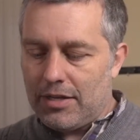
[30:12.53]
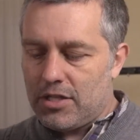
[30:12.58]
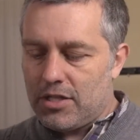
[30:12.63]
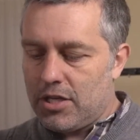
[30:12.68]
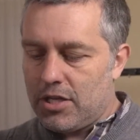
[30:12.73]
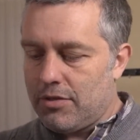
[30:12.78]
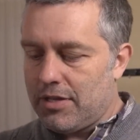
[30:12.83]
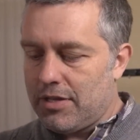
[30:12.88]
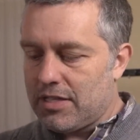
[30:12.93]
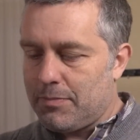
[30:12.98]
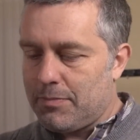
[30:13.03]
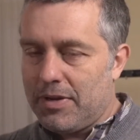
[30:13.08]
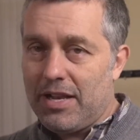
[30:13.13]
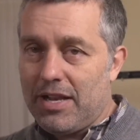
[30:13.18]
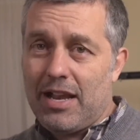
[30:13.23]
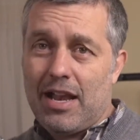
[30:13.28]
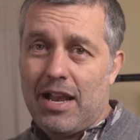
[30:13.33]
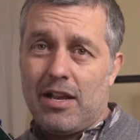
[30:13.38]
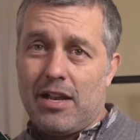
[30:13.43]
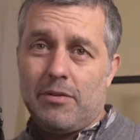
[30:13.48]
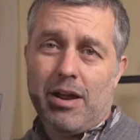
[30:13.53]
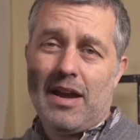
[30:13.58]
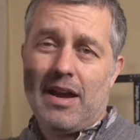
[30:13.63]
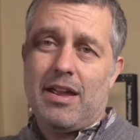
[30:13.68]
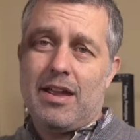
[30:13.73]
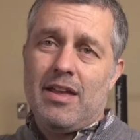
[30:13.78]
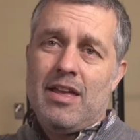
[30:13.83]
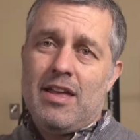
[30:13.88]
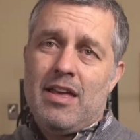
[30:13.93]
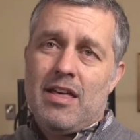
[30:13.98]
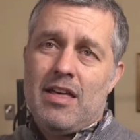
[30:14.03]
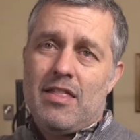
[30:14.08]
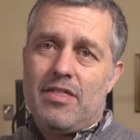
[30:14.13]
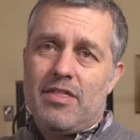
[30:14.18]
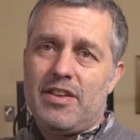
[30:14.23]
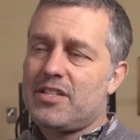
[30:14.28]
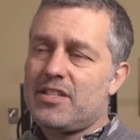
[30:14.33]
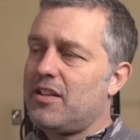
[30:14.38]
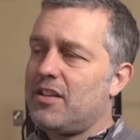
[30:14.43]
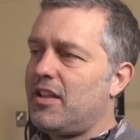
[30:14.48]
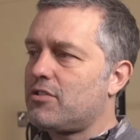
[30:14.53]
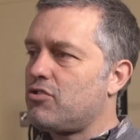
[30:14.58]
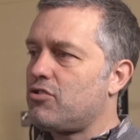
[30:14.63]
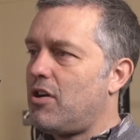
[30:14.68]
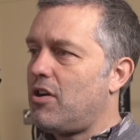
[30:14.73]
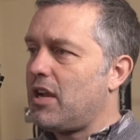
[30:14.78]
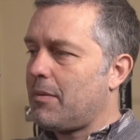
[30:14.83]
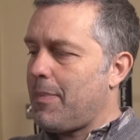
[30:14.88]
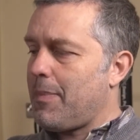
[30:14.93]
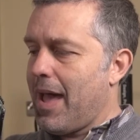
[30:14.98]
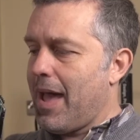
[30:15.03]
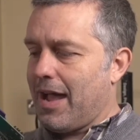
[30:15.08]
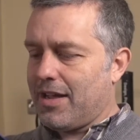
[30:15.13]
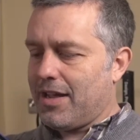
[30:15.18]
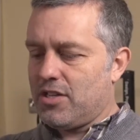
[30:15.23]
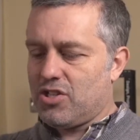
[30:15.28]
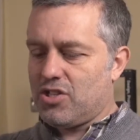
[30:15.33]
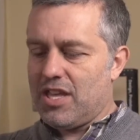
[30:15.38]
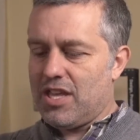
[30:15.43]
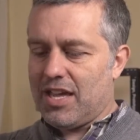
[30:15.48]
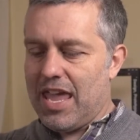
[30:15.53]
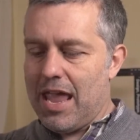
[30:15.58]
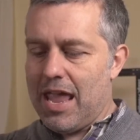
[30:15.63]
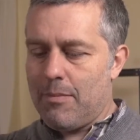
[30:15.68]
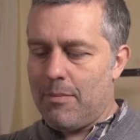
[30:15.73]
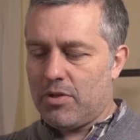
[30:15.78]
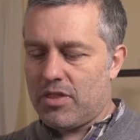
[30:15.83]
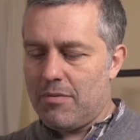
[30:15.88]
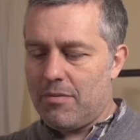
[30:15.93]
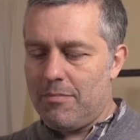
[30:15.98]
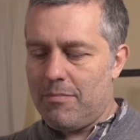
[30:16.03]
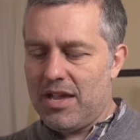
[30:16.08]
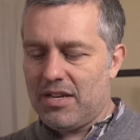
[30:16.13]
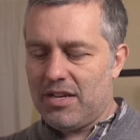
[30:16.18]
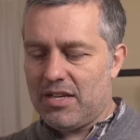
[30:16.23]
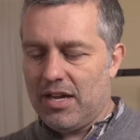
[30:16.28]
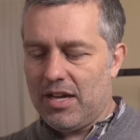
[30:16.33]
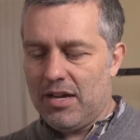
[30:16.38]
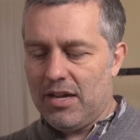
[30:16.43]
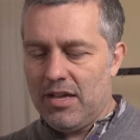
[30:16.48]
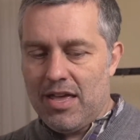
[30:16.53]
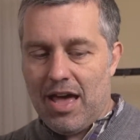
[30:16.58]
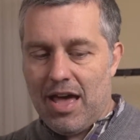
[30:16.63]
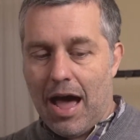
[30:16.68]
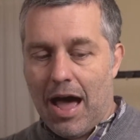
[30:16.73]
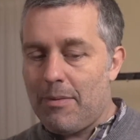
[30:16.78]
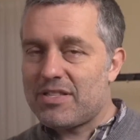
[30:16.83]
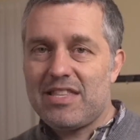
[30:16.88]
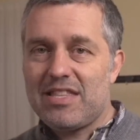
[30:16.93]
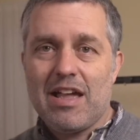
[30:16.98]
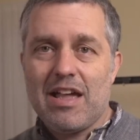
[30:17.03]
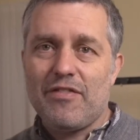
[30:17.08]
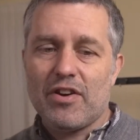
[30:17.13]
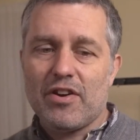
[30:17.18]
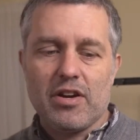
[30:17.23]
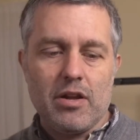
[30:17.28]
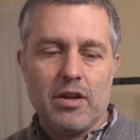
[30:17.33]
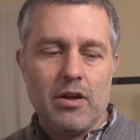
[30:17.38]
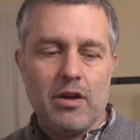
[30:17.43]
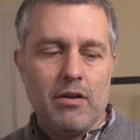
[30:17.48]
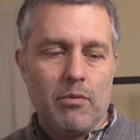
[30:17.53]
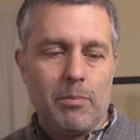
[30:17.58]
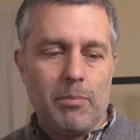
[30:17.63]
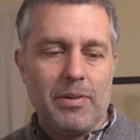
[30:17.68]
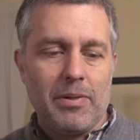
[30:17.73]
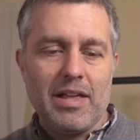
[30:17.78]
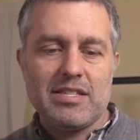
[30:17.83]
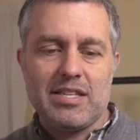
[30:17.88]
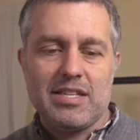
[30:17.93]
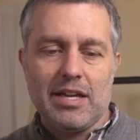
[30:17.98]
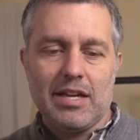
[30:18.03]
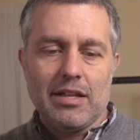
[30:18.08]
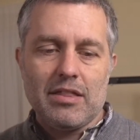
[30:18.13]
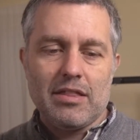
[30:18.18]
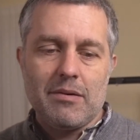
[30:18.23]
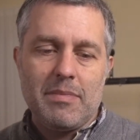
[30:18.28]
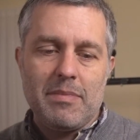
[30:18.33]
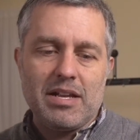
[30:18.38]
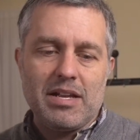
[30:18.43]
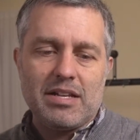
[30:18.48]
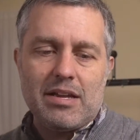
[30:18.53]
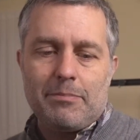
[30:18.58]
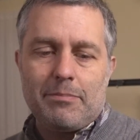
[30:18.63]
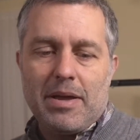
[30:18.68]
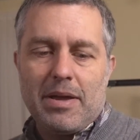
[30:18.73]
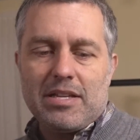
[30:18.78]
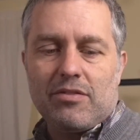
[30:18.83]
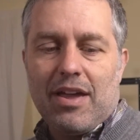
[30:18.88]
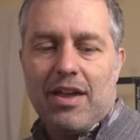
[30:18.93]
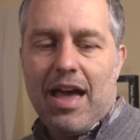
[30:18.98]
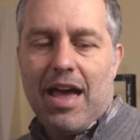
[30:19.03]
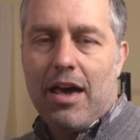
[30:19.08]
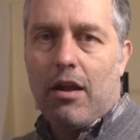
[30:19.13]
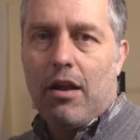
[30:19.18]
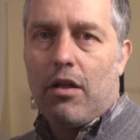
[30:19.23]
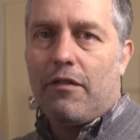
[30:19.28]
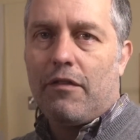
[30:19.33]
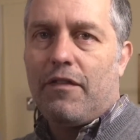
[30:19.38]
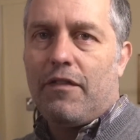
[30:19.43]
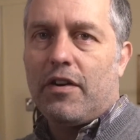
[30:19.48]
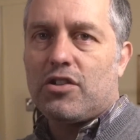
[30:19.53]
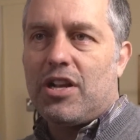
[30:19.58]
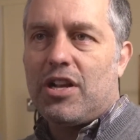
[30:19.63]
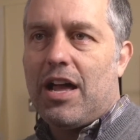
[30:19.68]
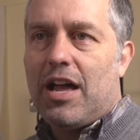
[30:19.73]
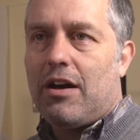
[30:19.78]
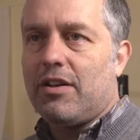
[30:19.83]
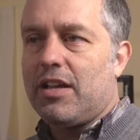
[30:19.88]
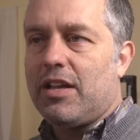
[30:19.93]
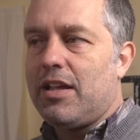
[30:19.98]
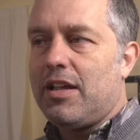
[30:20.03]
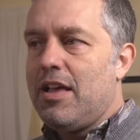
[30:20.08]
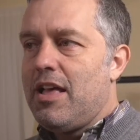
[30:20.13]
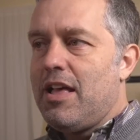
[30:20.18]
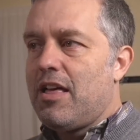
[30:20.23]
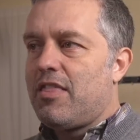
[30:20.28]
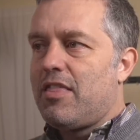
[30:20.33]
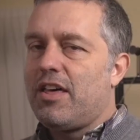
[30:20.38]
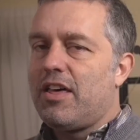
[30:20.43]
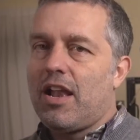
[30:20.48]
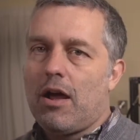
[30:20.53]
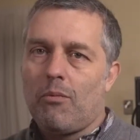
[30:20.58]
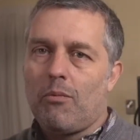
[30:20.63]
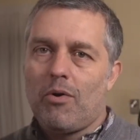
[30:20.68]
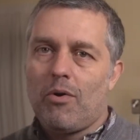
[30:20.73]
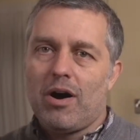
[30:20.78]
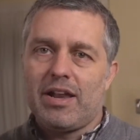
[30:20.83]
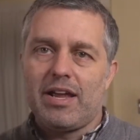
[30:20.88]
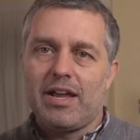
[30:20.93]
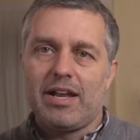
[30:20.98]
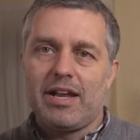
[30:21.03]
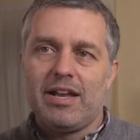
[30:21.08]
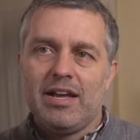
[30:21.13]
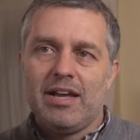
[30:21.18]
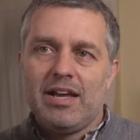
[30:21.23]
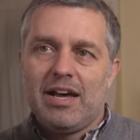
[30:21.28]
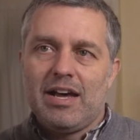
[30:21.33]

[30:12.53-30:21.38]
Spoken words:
to this. But at any rate, this electronic package that came with the Mingda, I was never going to replace it. The Mingda basically had all the functionality that I wanted